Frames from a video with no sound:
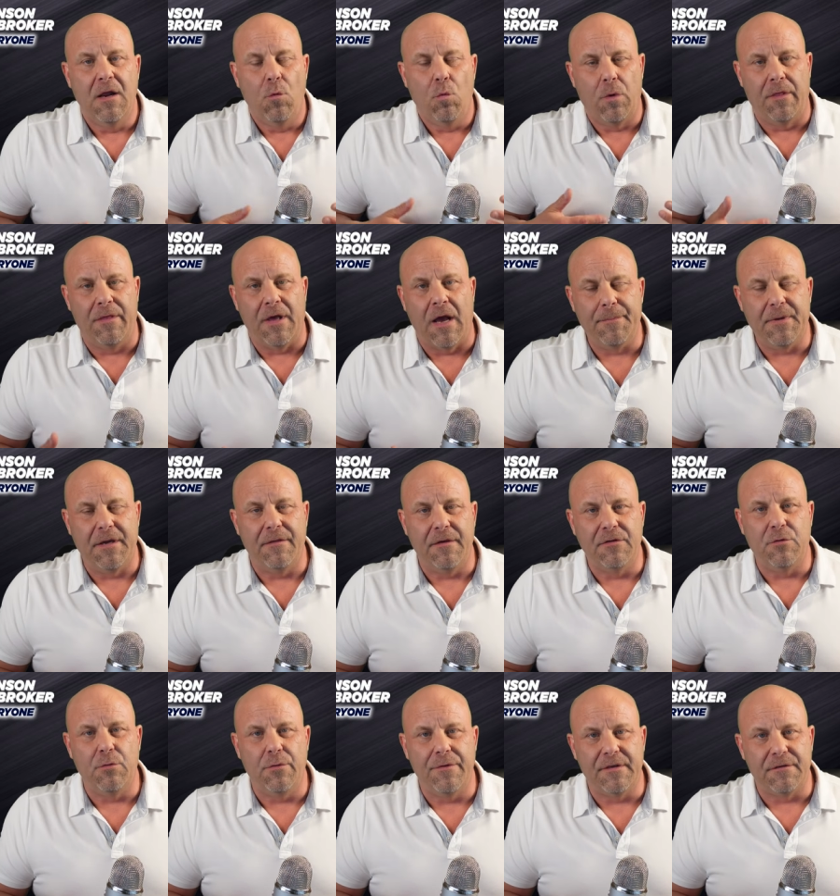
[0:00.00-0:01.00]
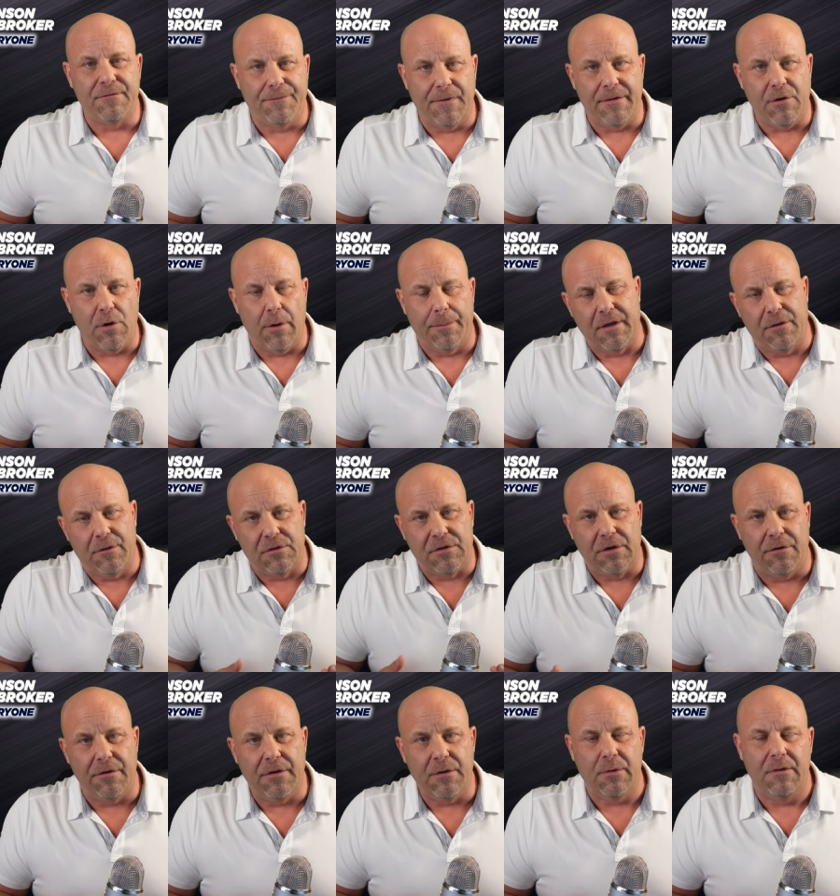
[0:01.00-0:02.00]
What I'm gonna do in this video, I'm gonna
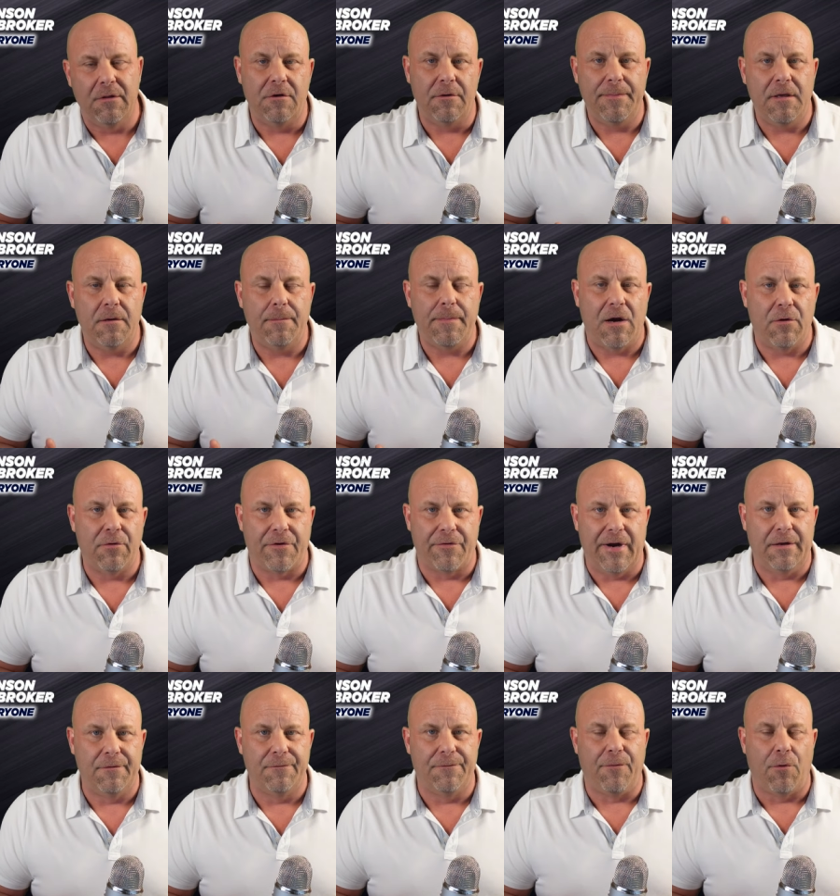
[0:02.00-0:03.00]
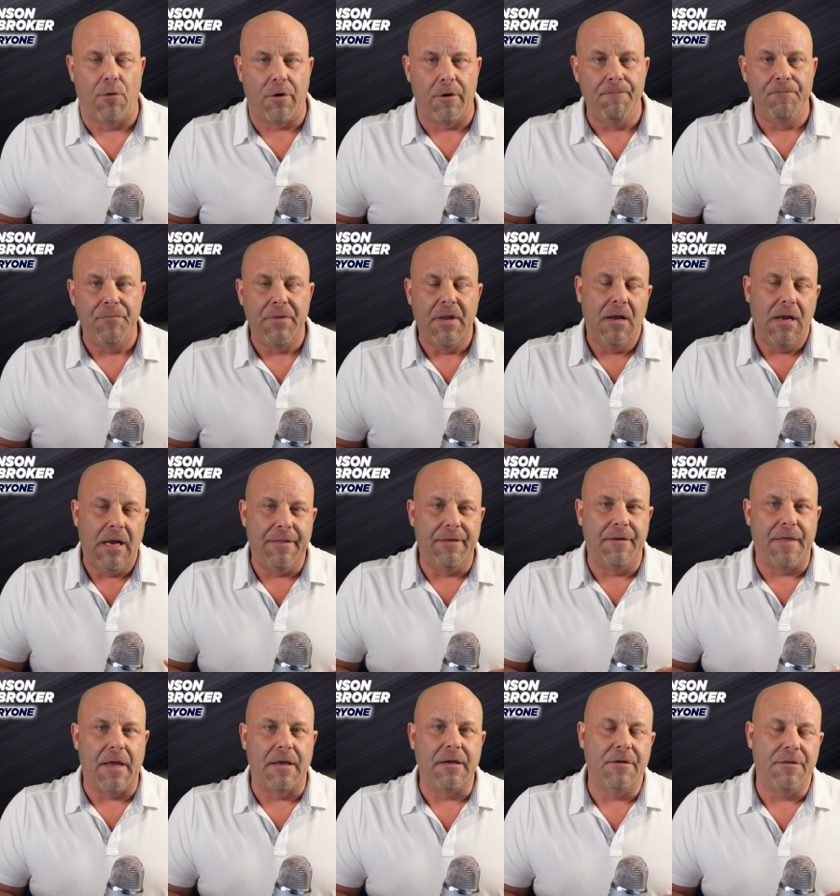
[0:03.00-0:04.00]
tell you a little bit about Groundfloor, and
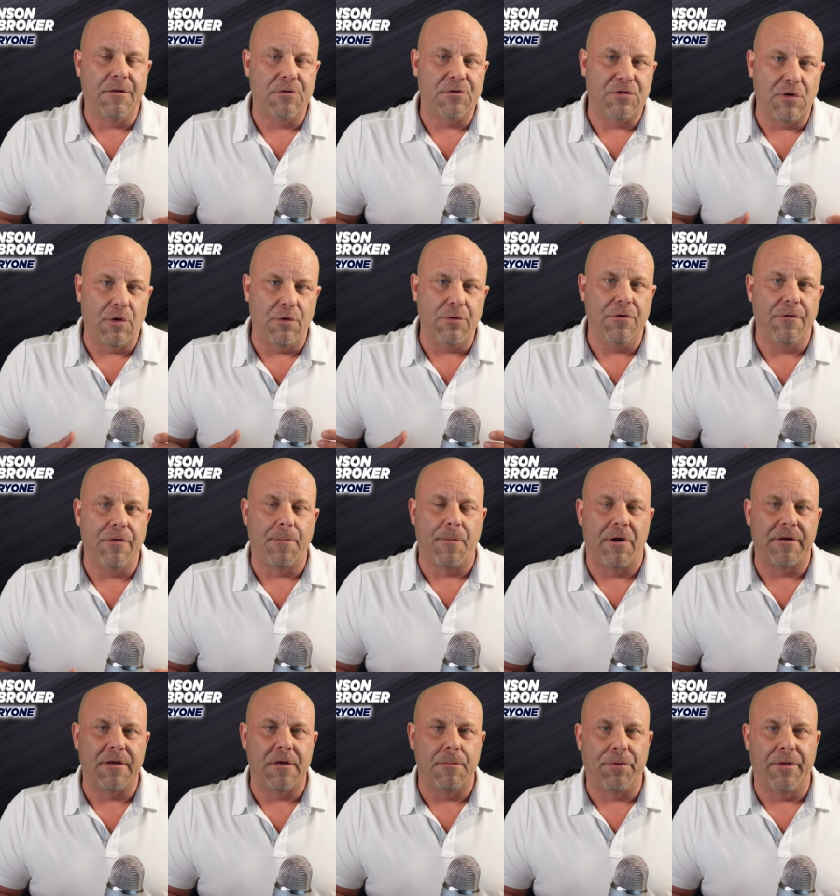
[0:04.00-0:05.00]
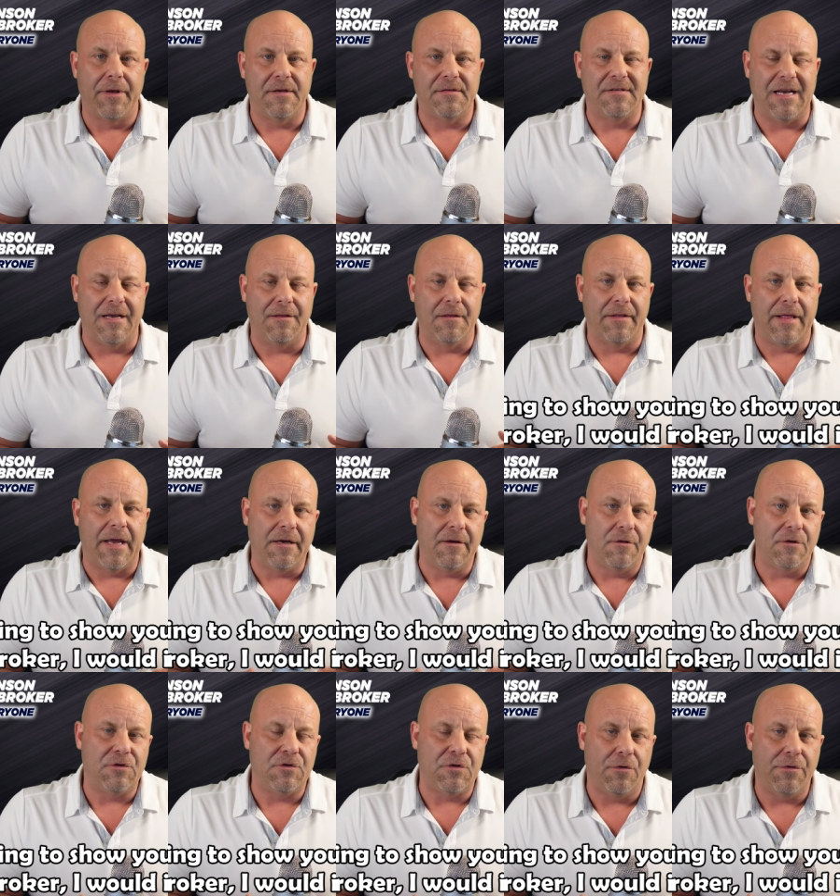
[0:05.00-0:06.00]
then I'm gonna show you the marketplace, and then I'm
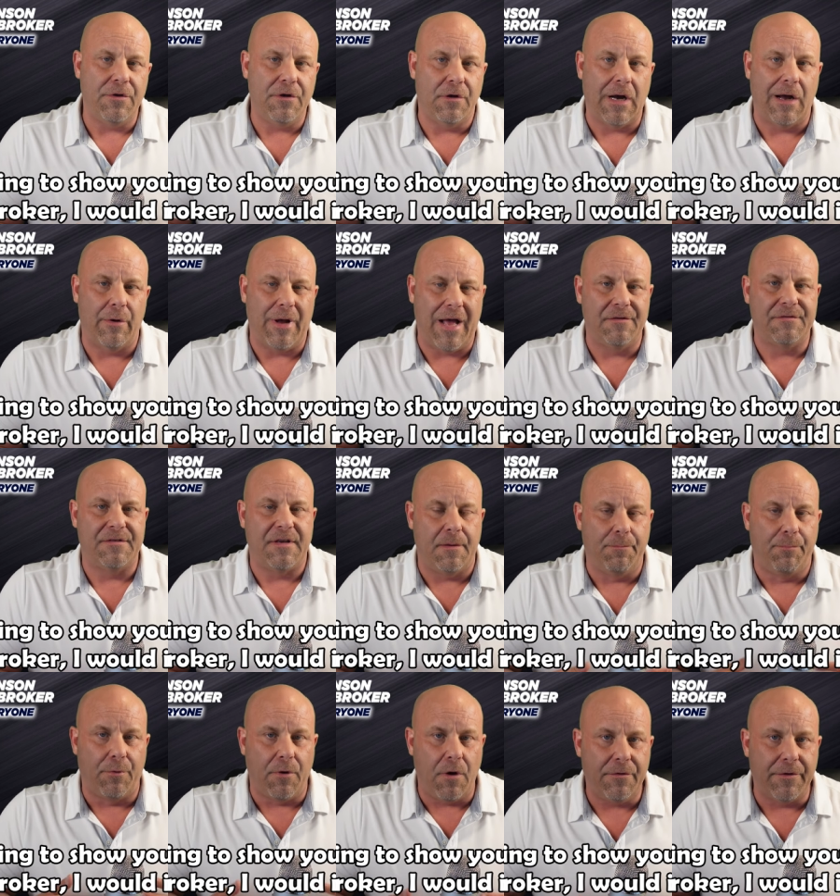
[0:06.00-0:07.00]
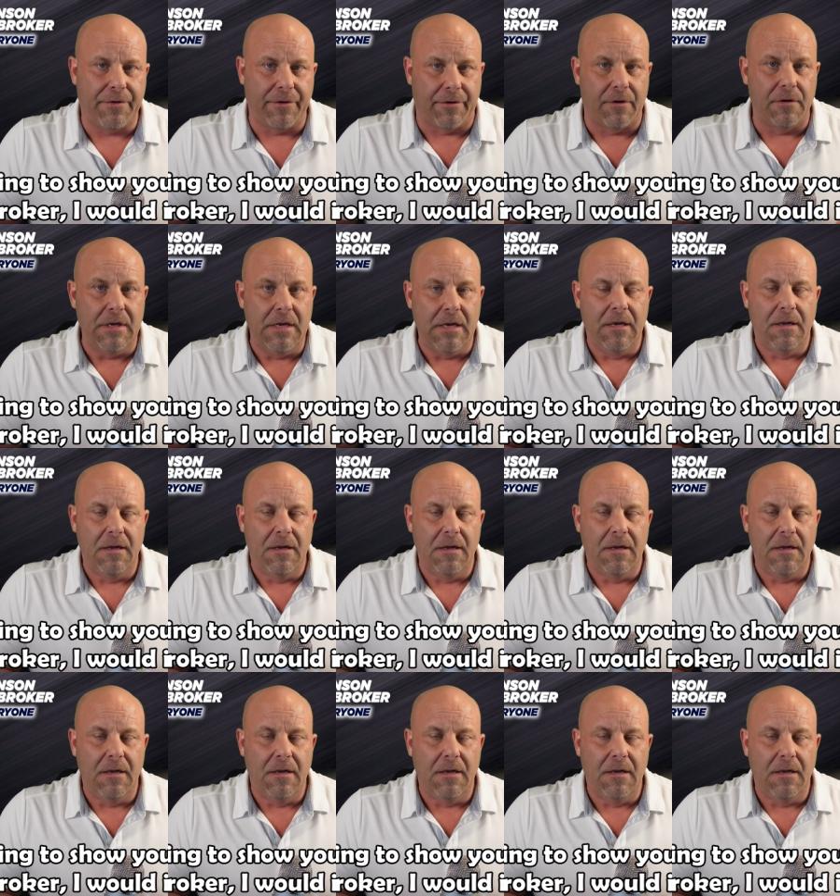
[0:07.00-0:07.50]
gonna show you how, as a broker,